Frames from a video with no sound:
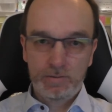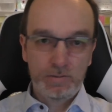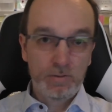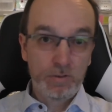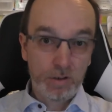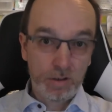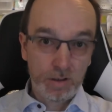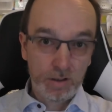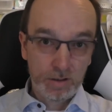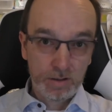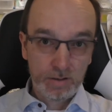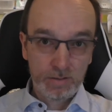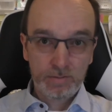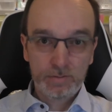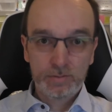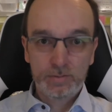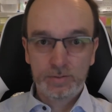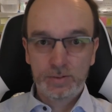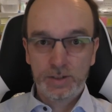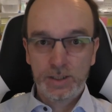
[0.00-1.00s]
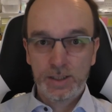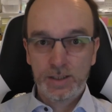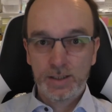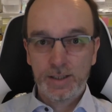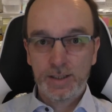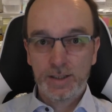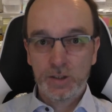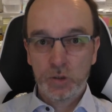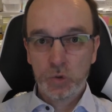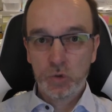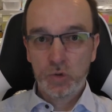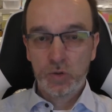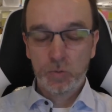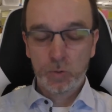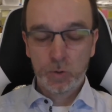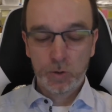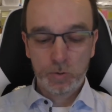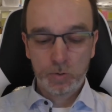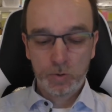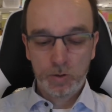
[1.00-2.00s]
wrong, yeah, I use the
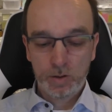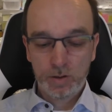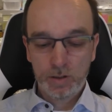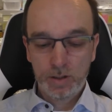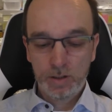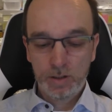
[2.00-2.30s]
word wrong